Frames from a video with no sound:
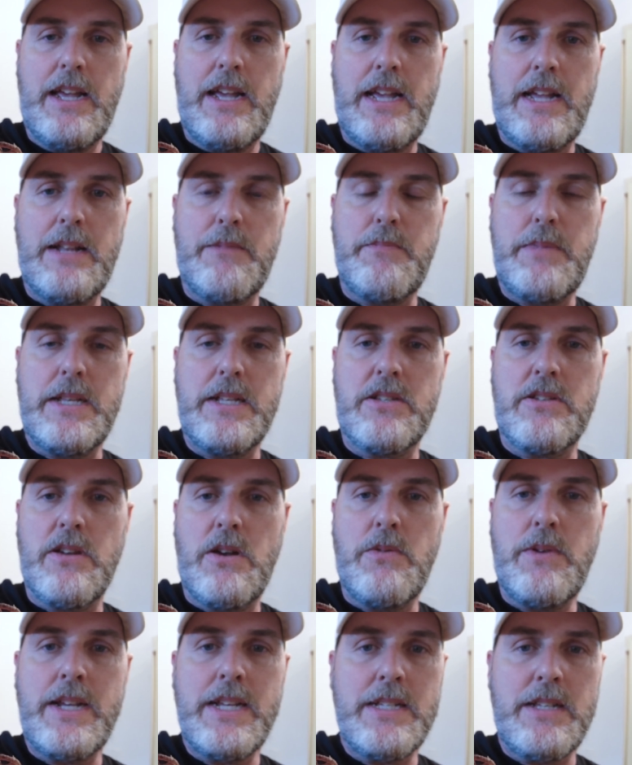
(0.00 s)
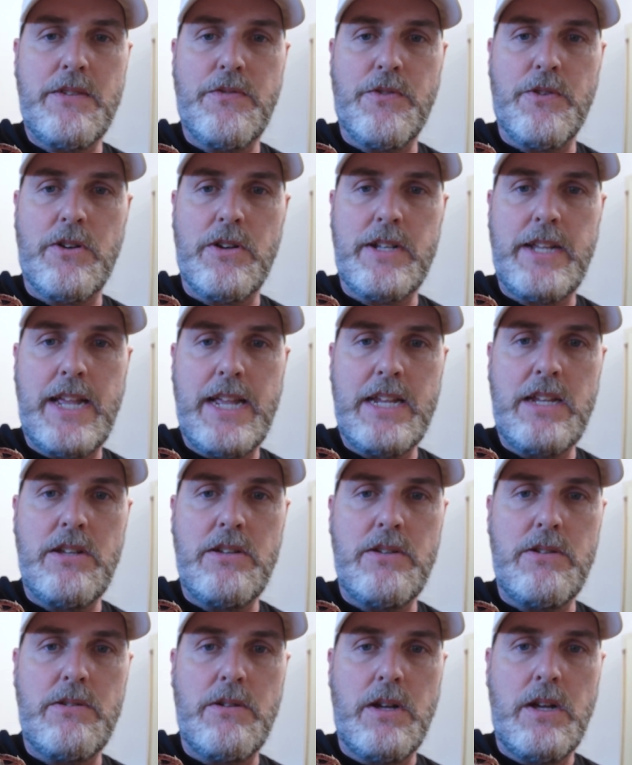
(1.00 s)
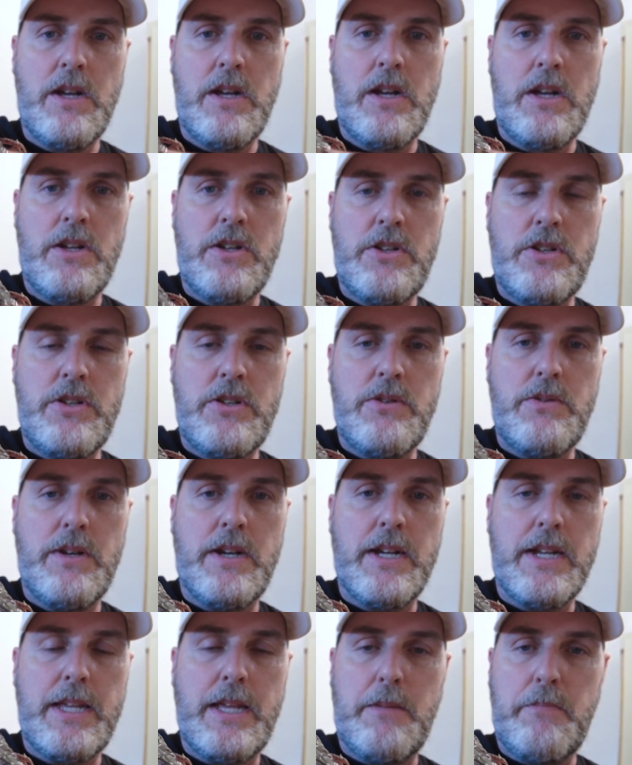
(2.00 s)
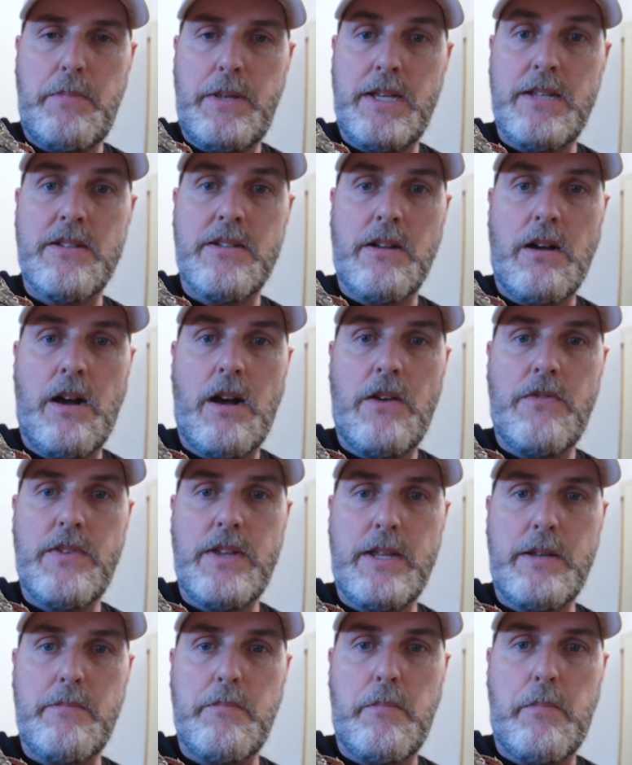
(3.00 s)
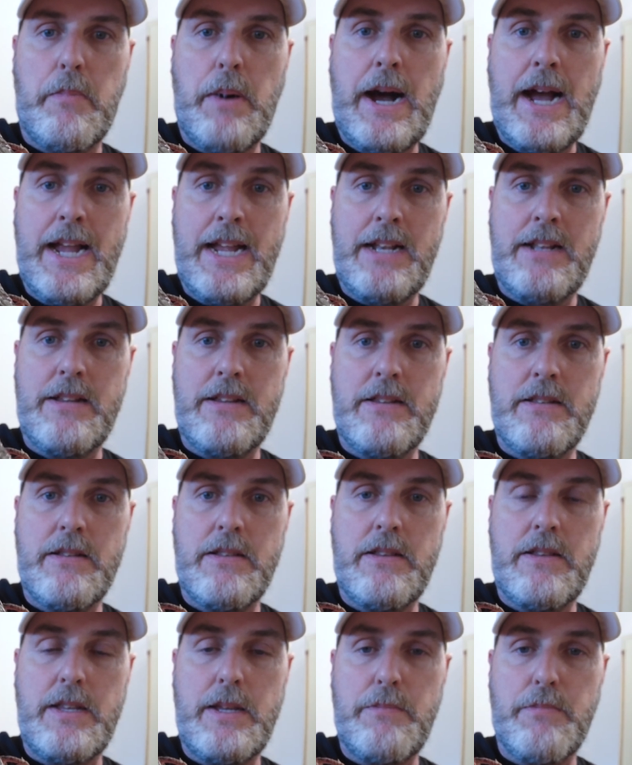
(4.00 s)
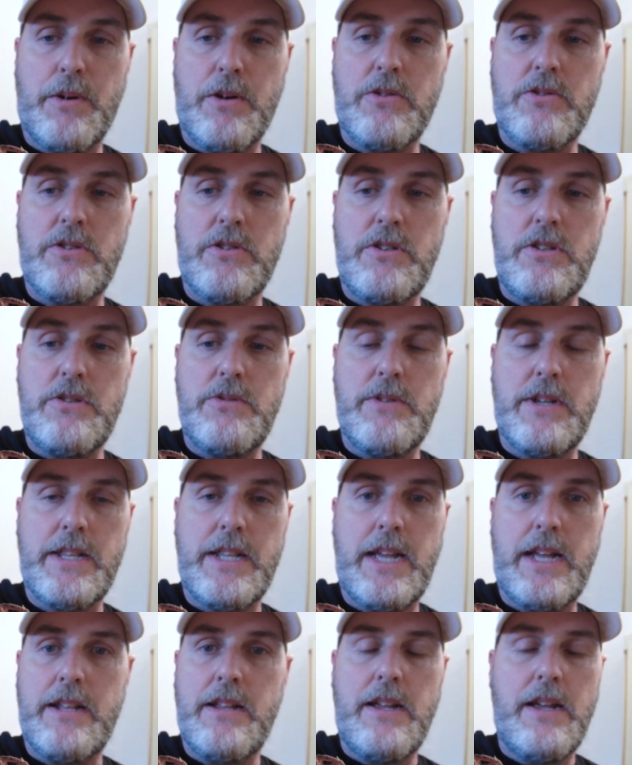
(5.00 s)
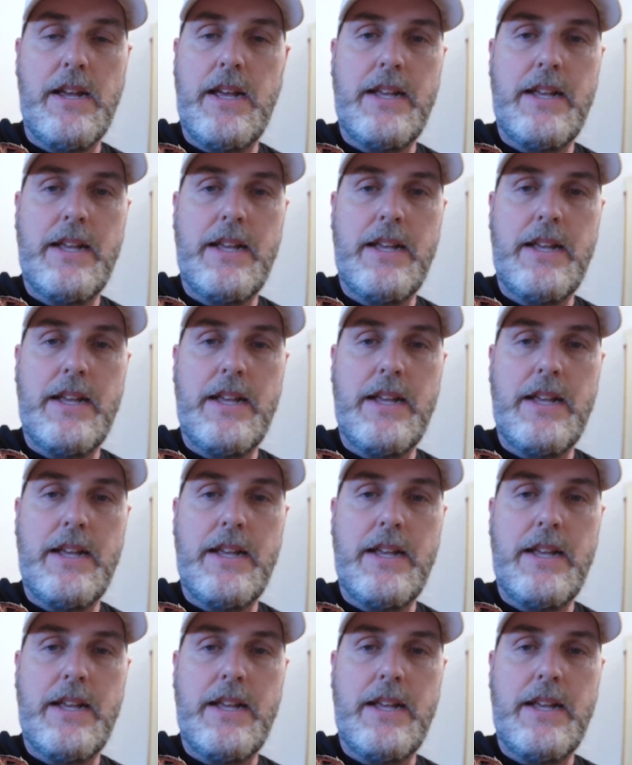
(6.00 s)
and be so easy for a Tegu to get pissed off and bite the person doing that.